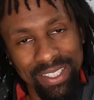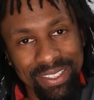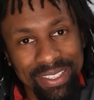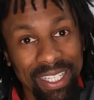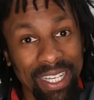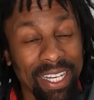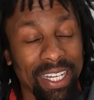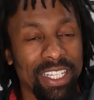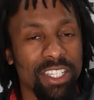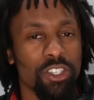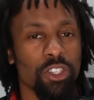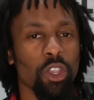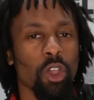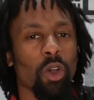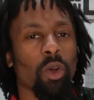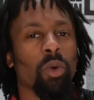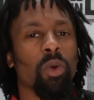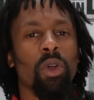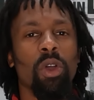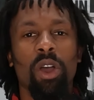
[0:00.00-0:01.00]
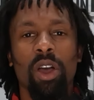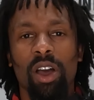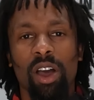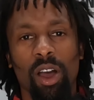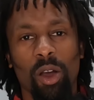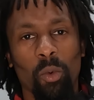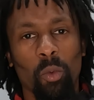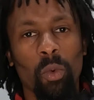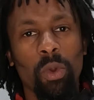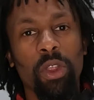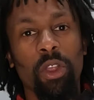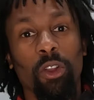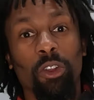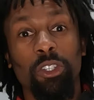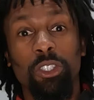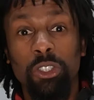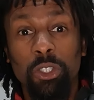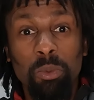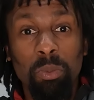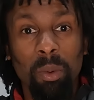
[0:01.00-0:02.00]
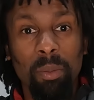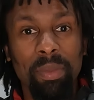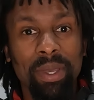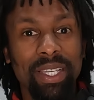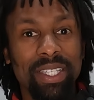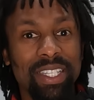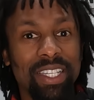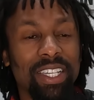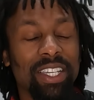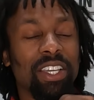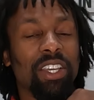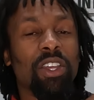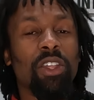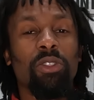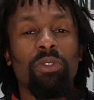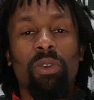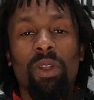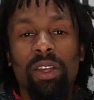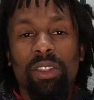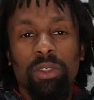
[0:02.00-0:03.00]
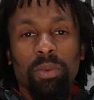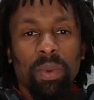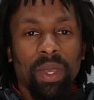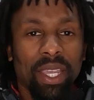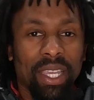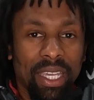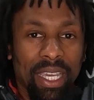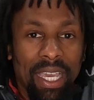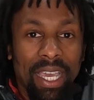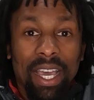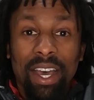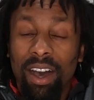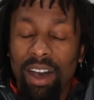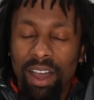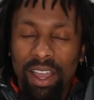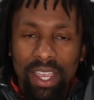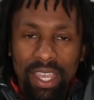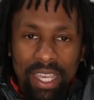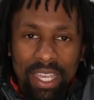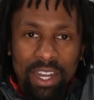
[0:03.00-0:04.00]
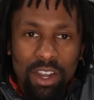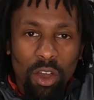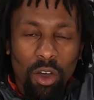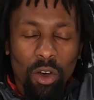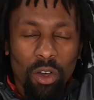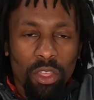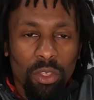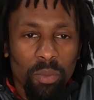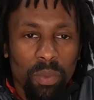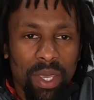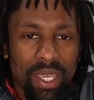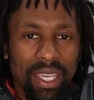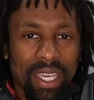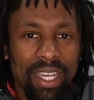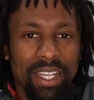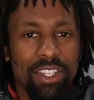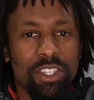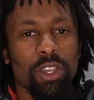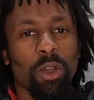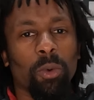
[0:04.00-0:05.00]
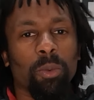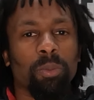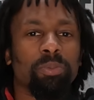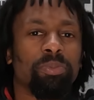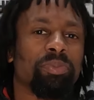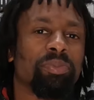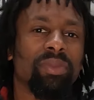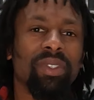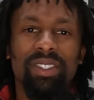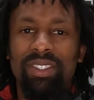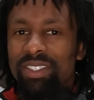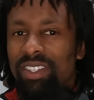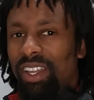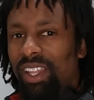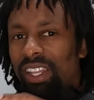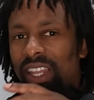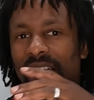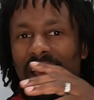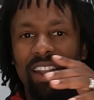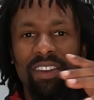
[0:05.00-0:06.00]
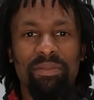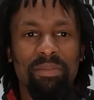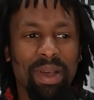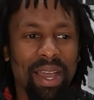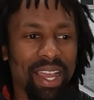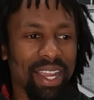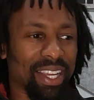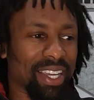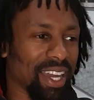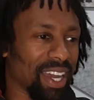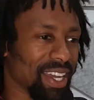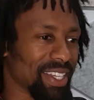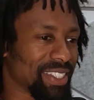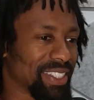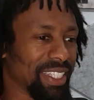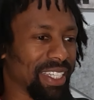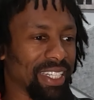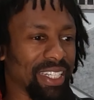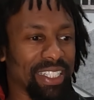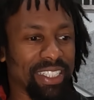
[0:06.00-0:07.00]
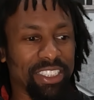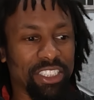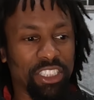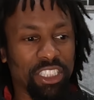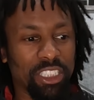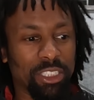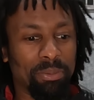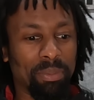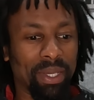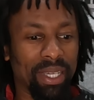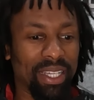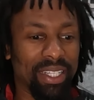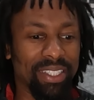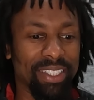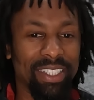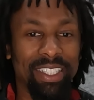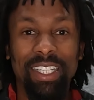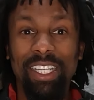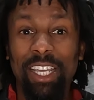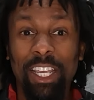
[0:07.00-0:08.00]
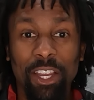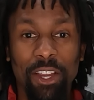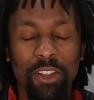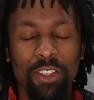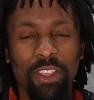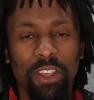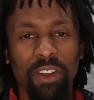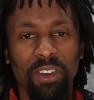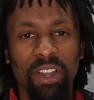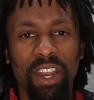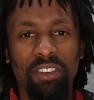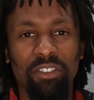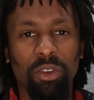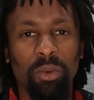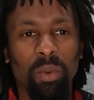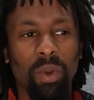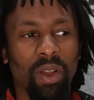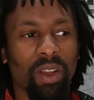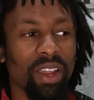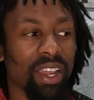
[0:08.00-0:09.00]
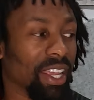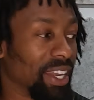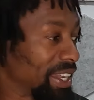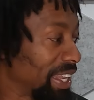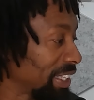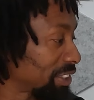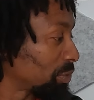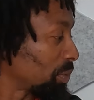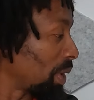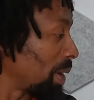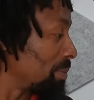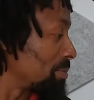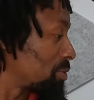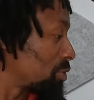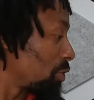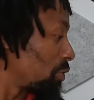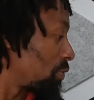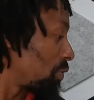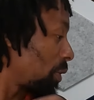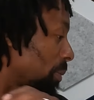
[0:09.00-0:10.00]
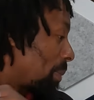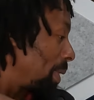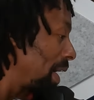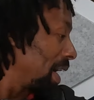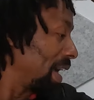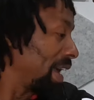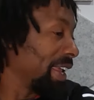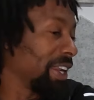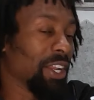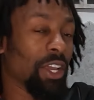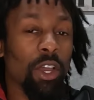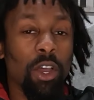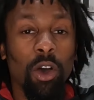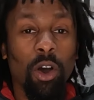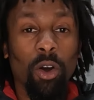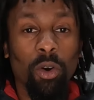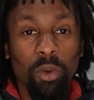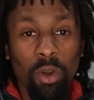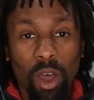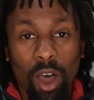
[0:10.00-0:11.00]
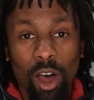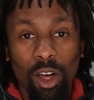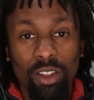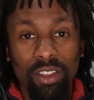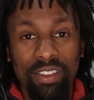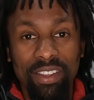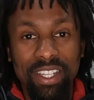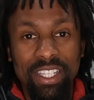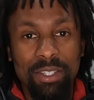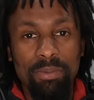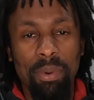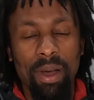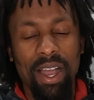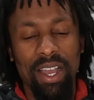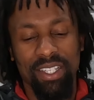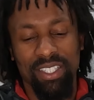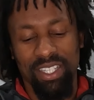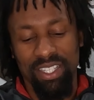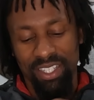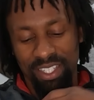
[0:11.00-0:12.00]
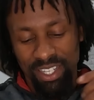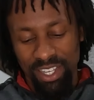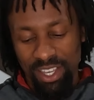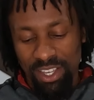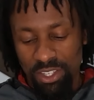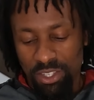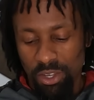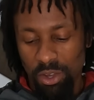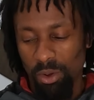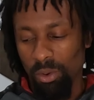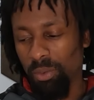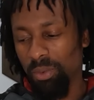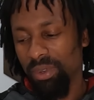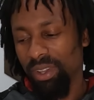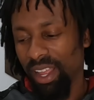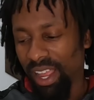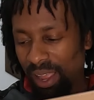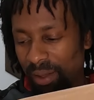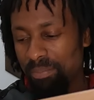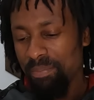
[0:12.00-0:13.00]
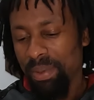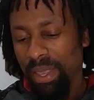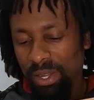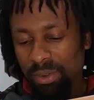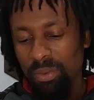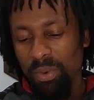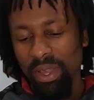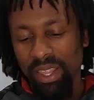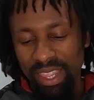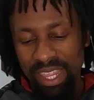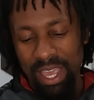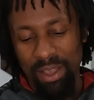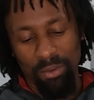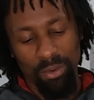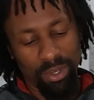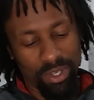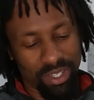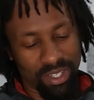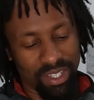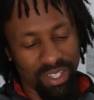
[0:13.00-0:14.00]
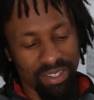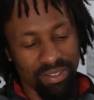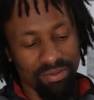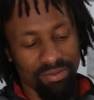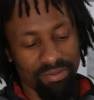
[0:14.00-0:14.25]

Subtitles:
tennis. So we are super busy throughout the week and on the weekend. So a lot of my content has just been here, there, and everywhere, and that's why I'm so far behind on all of these boxes. So I picked one that was